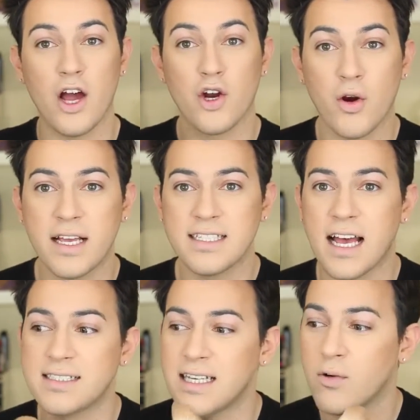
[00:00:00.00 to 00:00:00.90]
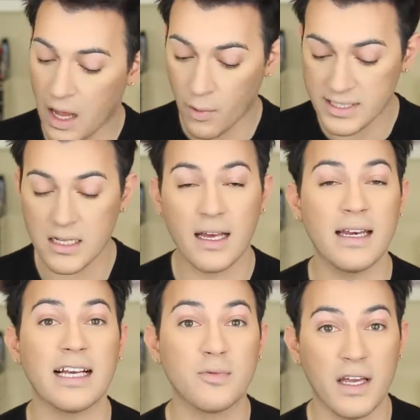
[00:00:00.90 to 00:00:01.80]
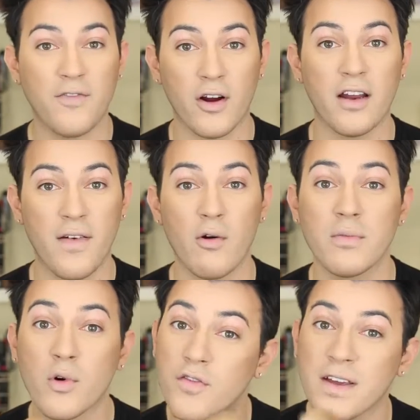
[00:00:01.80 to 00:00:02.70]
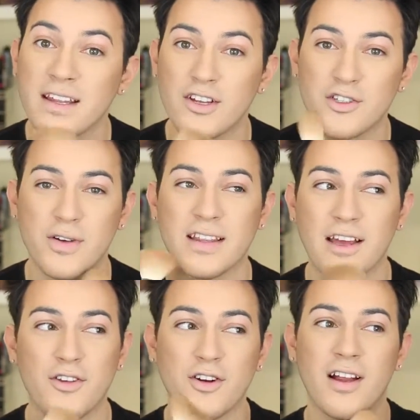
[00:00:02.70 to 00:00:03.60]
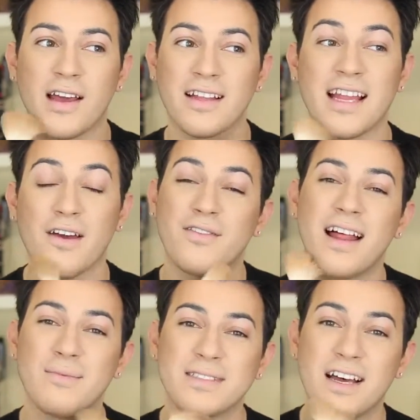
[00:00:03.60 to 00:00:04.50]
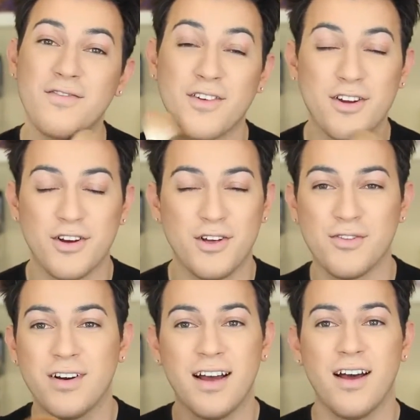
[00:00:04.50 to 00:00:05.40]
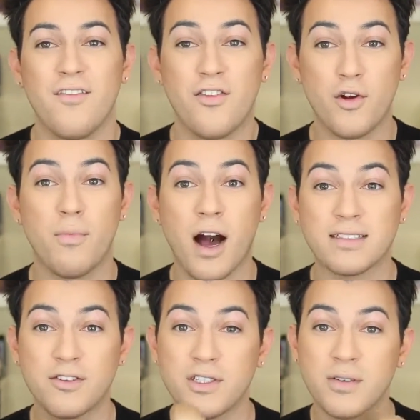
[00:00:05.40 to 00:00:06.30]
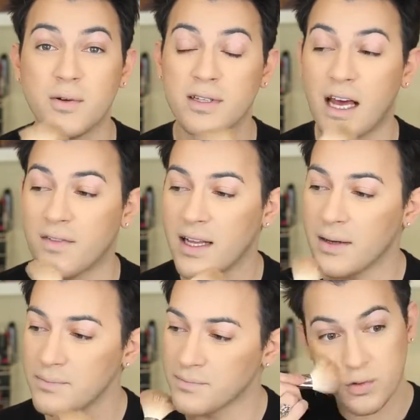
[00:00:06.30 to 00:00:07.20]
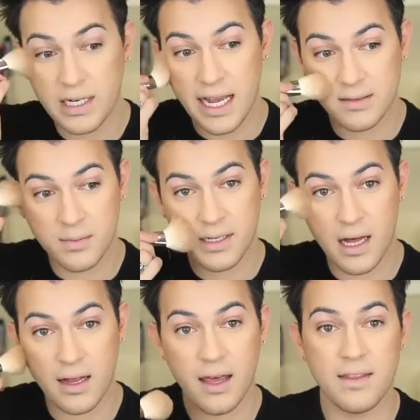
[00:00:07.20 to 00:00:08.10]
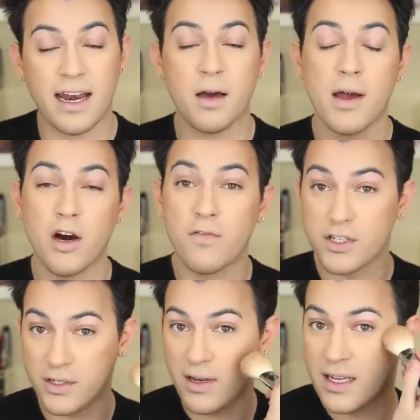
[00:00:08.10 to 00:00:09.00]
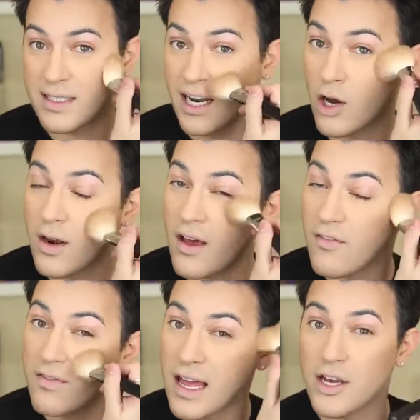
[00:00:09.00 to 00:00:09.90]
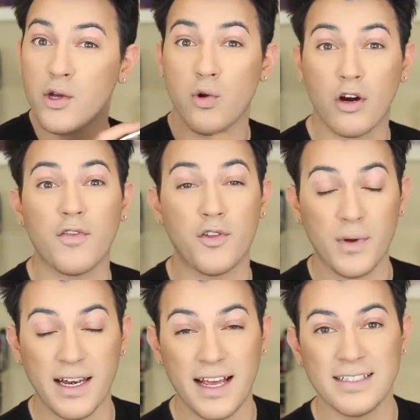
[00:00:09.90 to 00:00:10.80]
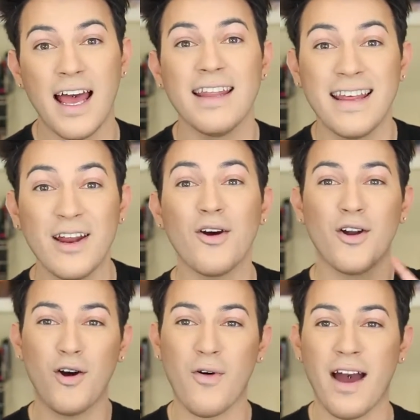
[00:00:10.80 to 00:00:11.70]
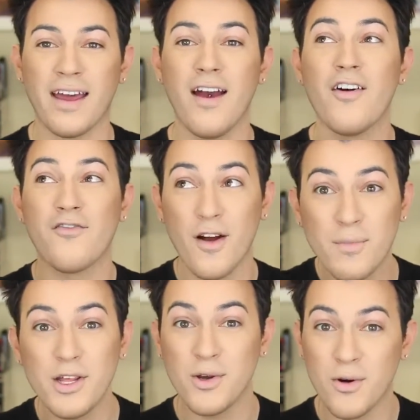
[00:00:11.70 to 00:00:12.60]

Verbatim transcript: a crazy ass thing. Where I'm going to LA next week for an event with Morphe. They're doing like their like live glam stuff for their new for their box that they're doing with live glam. Three days I'm gonna be in LA. Then I come back home for two days. Then I go to New York for three days. Then I go to Hawaii. From New